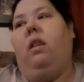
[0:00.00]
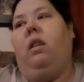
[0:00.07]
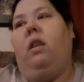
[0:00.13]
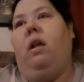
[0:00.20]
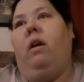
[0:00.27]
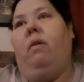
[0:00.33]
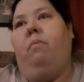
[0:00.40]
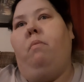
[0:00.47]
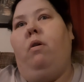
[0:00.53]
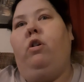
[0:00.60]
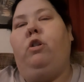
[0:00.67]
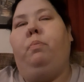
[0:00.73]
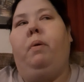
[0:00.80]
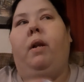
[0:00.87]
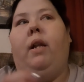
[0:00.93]
the
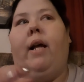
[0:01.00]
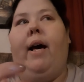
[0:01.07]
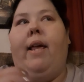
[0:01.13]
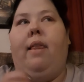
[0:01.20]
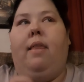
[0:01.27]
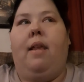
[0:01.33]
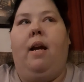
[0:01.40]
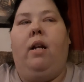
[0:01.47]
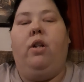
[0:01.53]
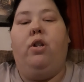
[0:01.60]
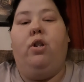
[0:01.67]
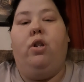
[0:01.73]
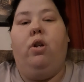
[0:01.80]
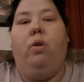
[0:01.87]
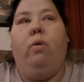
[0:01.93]
most polite thing
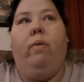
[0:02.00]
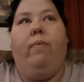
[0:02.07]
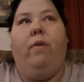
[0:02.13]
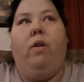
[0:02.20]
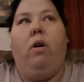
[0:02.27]
to do if